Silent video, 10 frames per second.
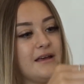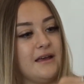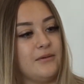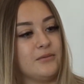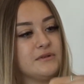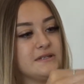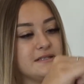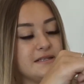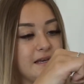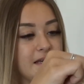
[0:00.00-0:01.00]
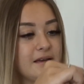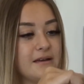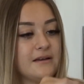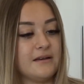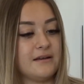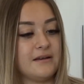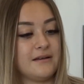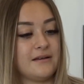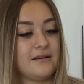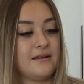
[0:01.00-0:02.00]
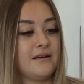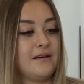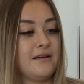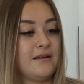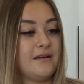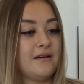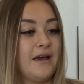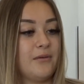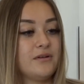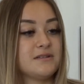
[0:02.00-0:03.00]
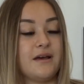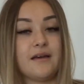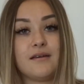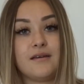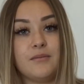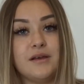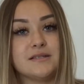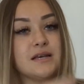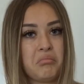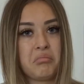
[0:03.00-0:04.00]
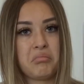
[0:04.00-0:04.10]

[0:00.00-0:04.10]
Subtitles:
and we'll see how it looks like. Give me a sec.